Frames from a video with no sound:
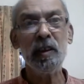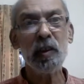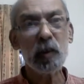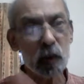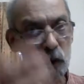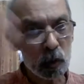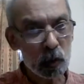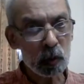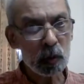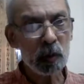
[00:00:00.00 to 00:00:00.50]

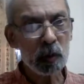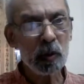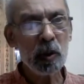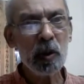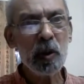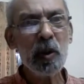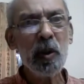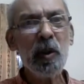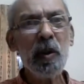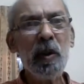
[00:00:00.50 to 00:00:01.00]
to
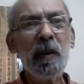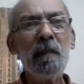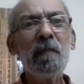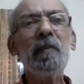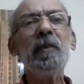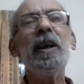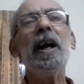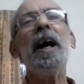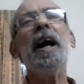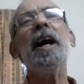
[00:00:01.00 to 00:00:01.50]

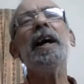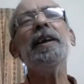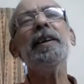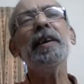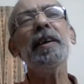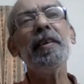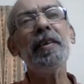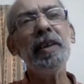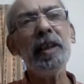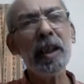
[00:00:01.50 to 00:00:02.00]
the
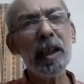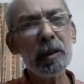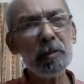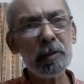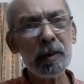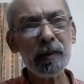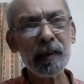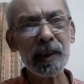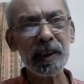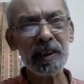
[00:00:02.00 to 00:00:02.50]
higher realm
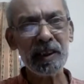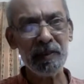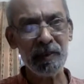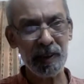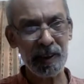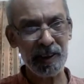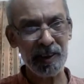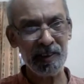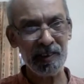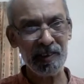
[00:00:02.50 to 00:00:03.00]
of
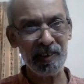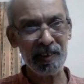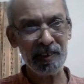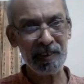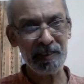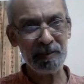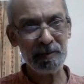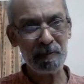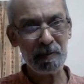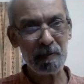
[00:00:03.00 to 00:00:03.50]

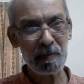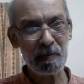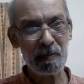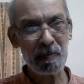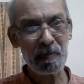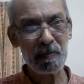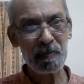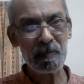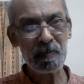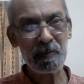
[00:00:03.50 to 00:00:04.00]
activities.
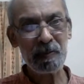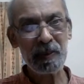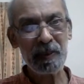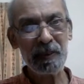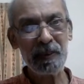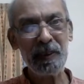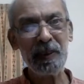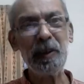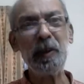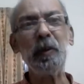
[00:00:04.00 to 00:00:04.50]

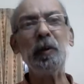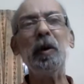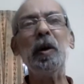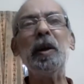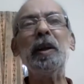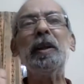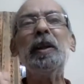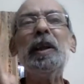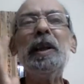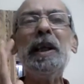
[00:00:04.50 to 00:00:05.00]
Then
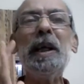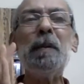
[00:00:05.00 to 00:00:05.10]
only